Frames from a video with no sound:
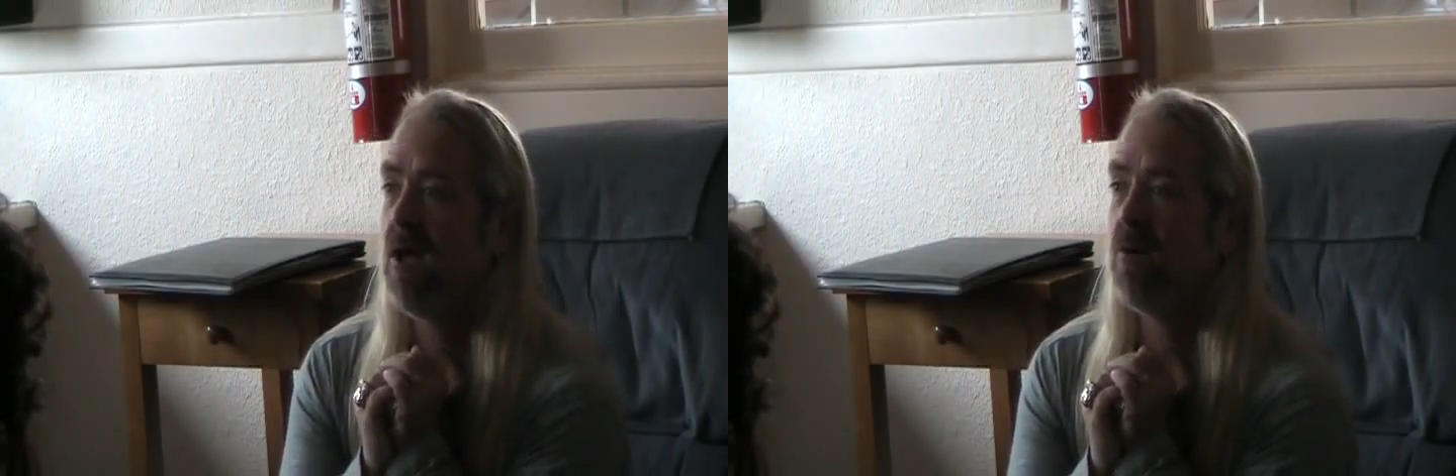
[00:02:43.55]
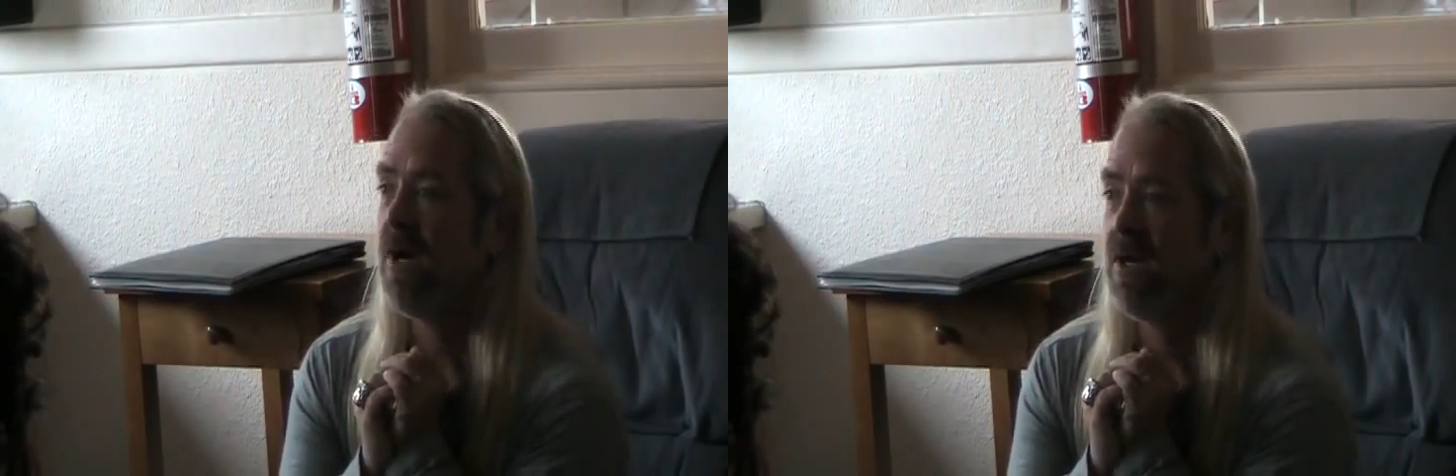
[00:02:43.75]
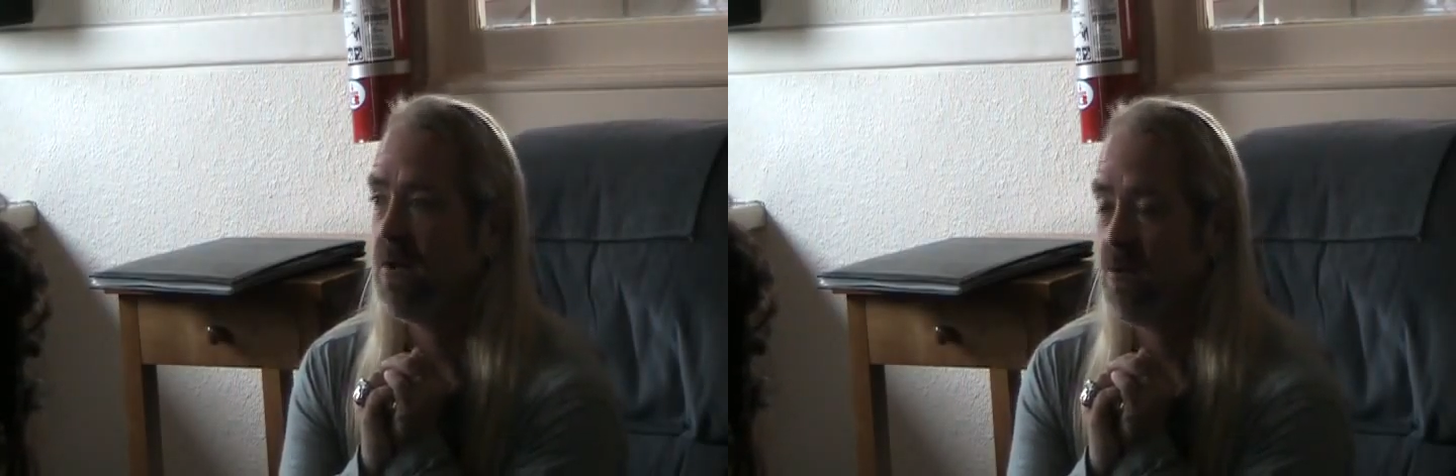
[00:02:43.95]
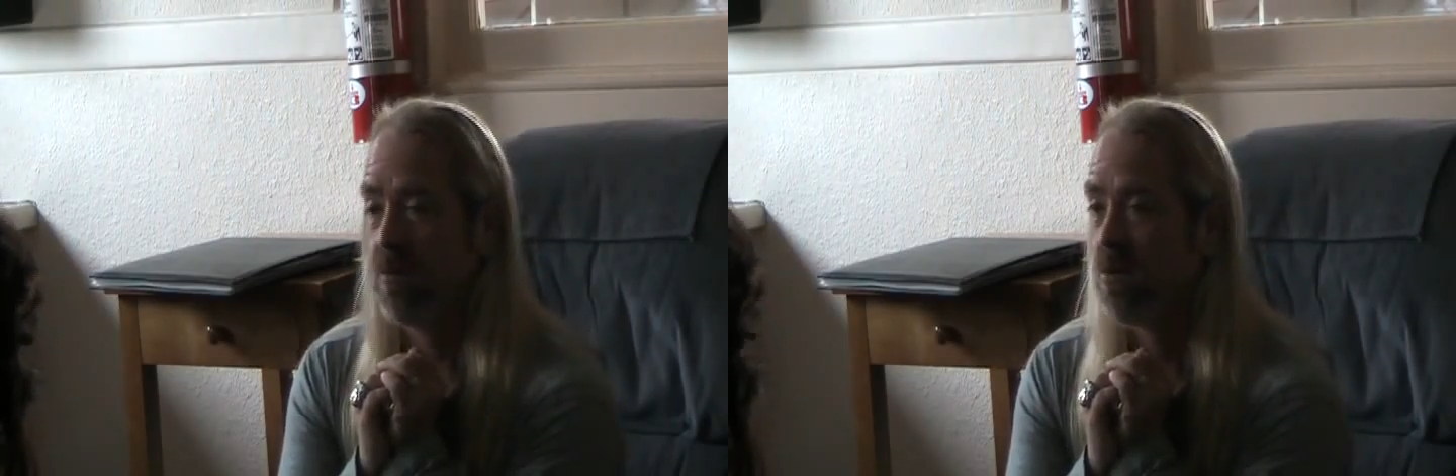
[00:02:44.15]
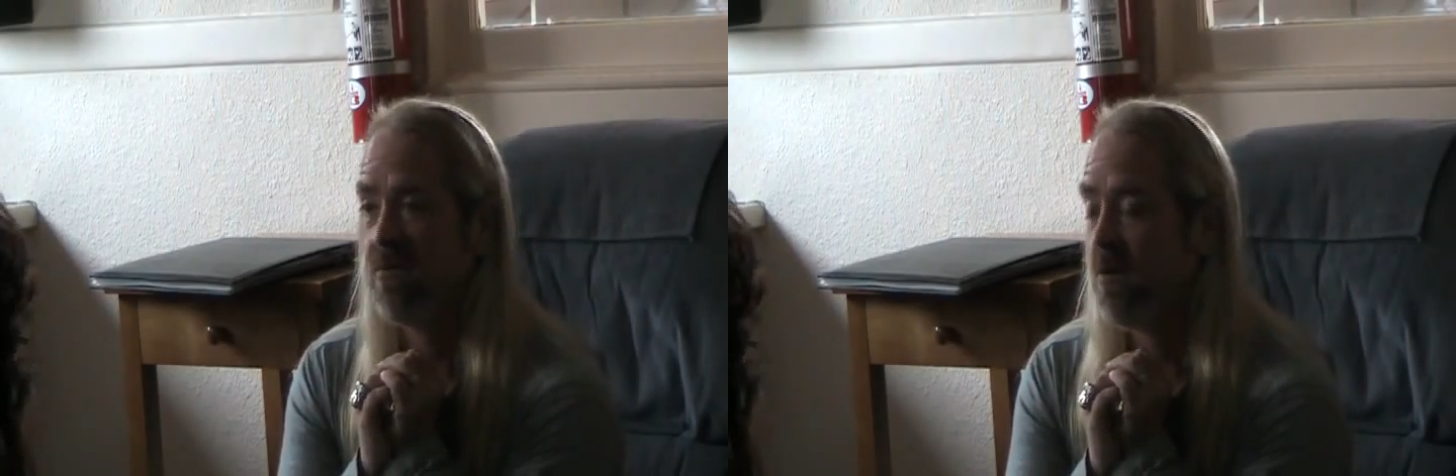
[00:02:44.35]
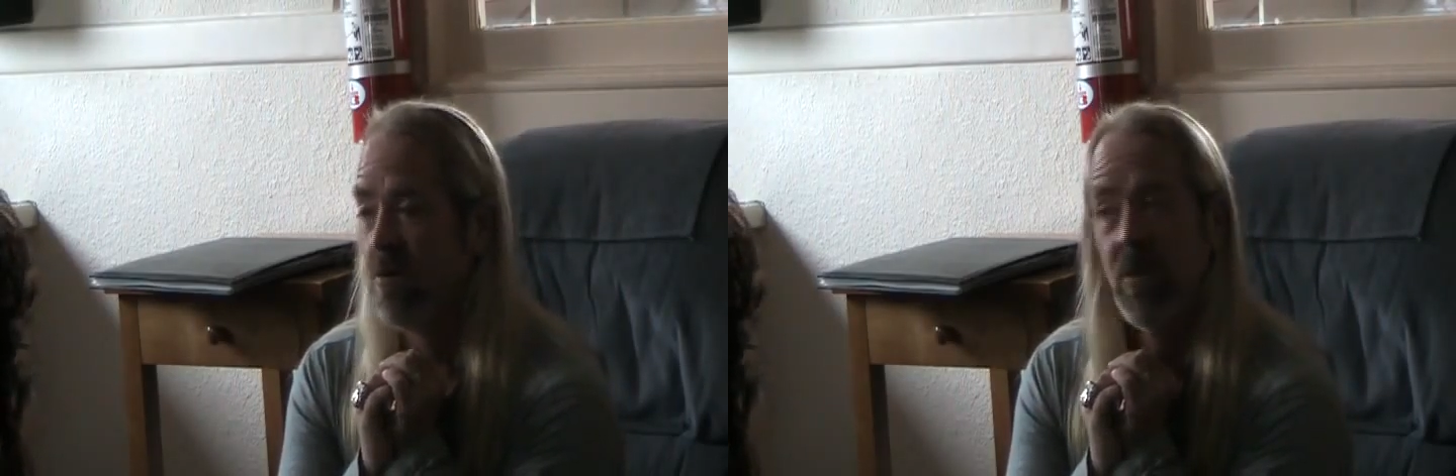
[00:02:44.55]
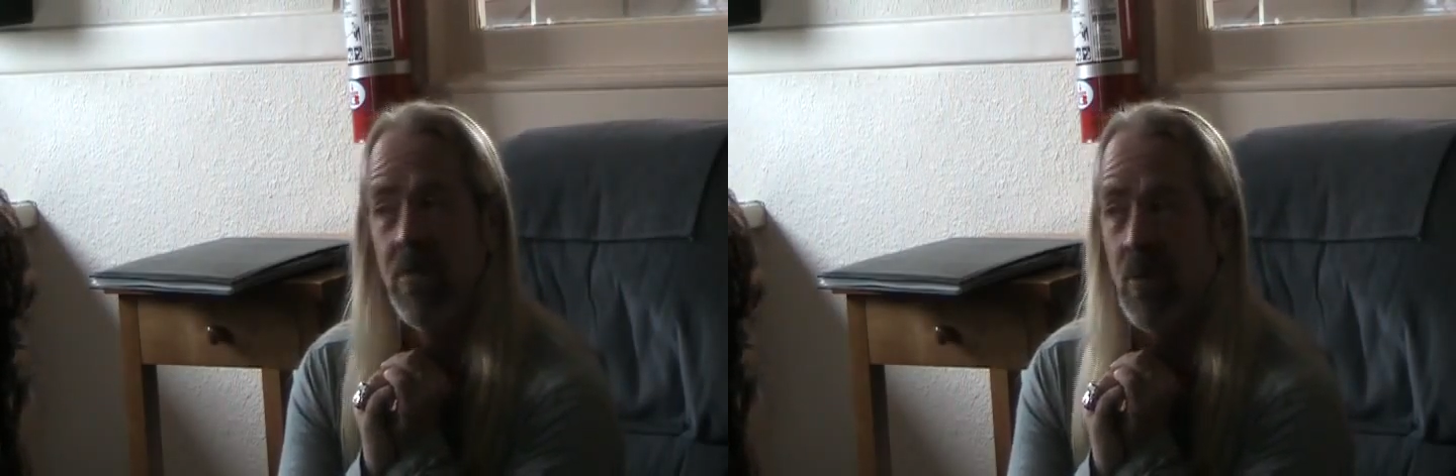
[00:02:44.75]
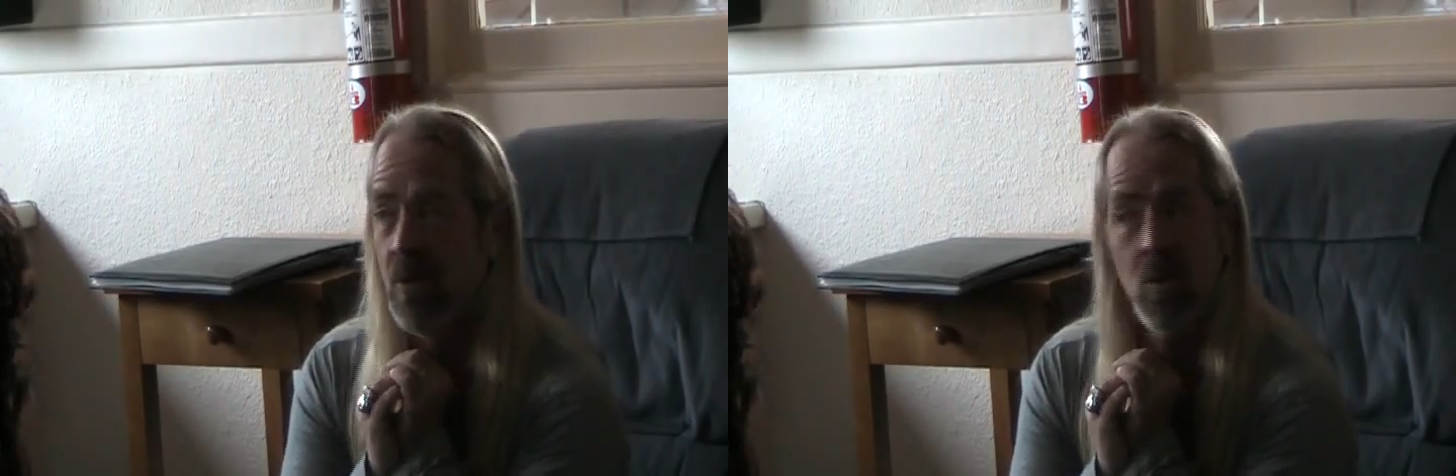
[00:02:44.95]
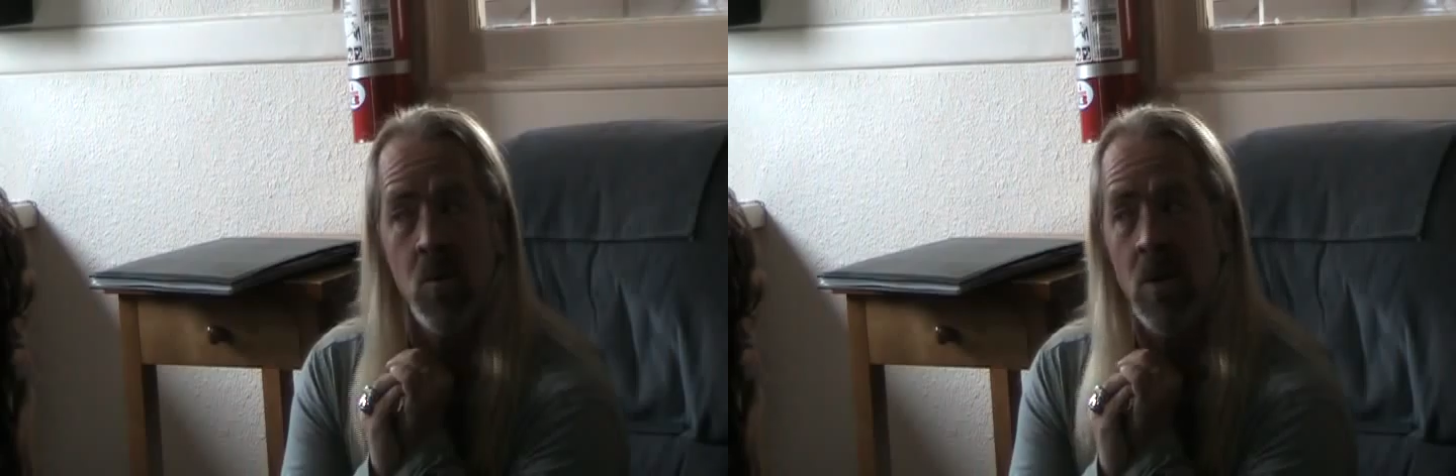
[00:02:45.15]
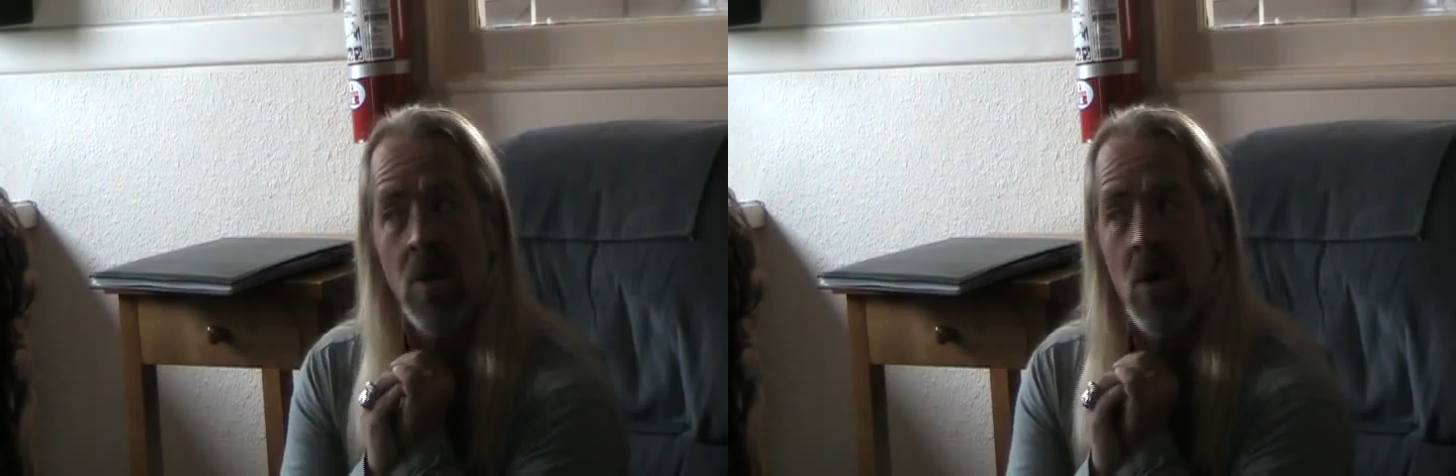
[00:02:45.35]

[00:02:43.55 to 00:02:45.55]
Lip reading: already this room is full of people who